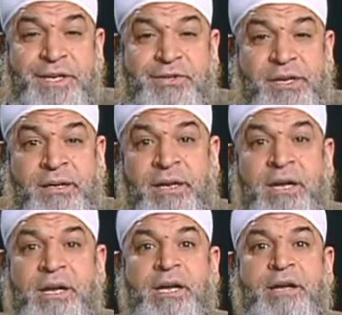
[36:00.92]
of Israel,
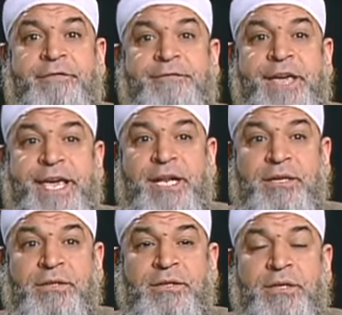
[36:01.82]

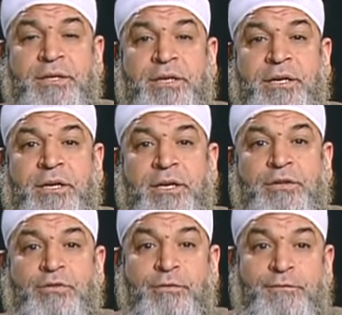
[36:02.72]
failed
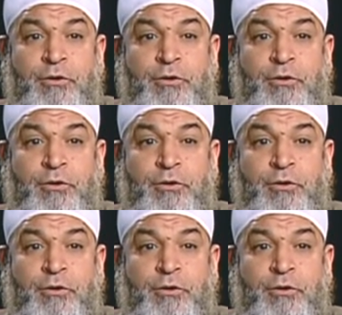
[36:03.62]
to